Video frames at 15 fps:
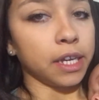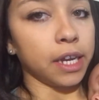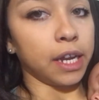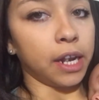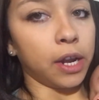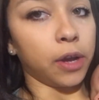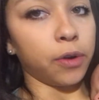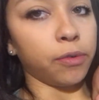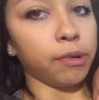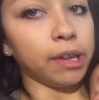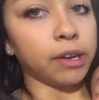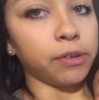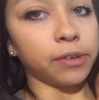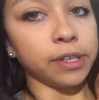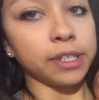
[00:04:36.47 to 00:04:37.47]
I know
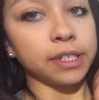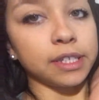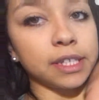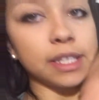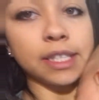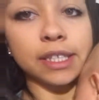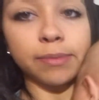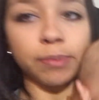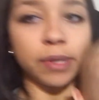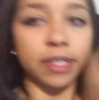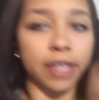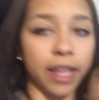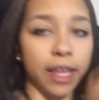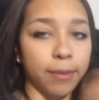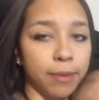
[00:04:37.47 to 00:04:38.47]
Wayne always has been
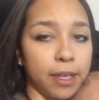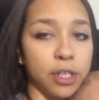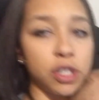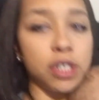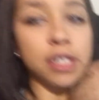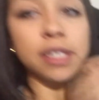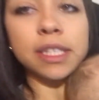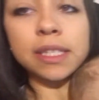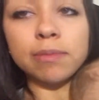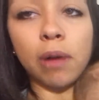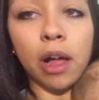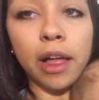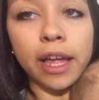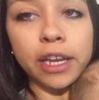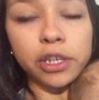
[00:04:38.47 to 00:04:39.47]
telling me she is
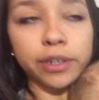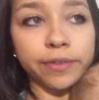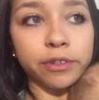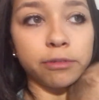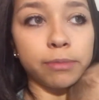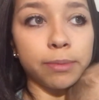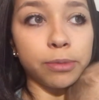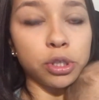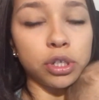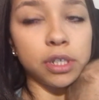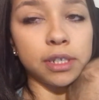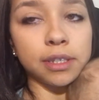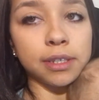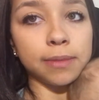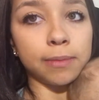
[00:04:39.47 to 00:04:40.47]
small. I do have to remember she
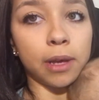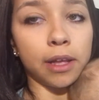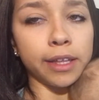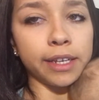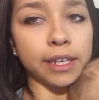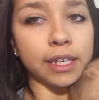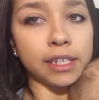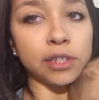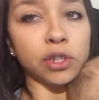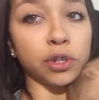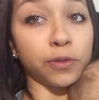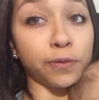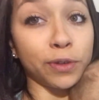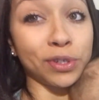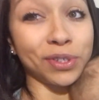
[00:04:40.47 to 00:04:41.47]
is small, and it is her
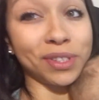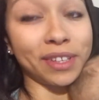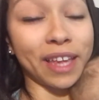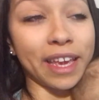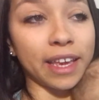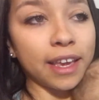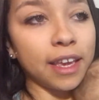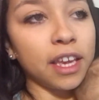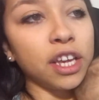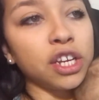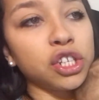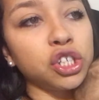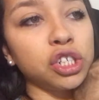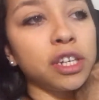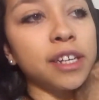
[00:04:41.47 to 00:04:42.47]
first, like,
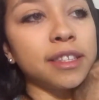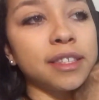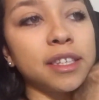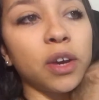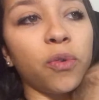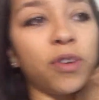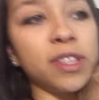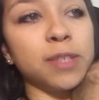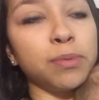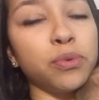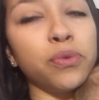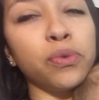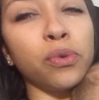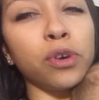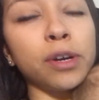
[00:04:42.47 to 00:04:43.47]
she got sick once
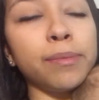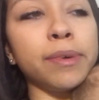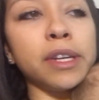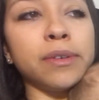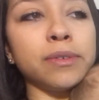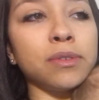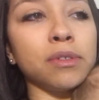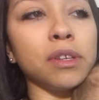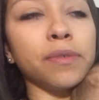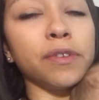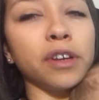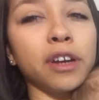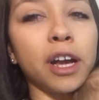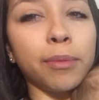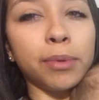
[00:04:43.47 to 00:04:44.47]
before, but it was only for
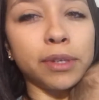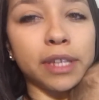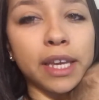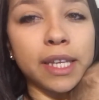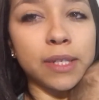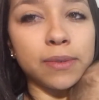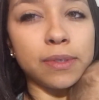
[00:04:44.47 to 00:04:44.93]
a couple days.